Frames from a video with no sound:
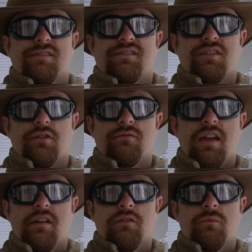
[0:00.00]
So
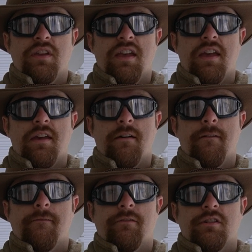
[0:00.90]
now that we
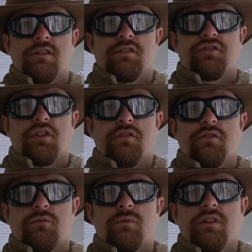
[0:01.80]
have shown
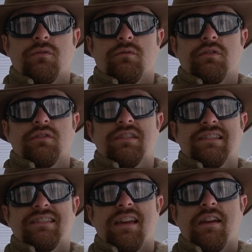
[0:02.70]
you the recoil and
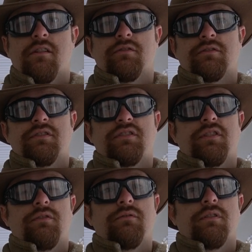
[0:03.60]
the sound on the
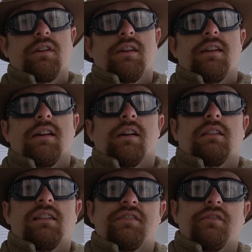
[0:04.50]
two,
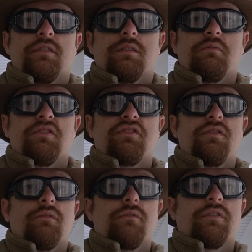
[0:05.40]
let's do a little bit of
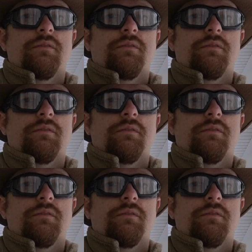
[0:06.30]
shooting with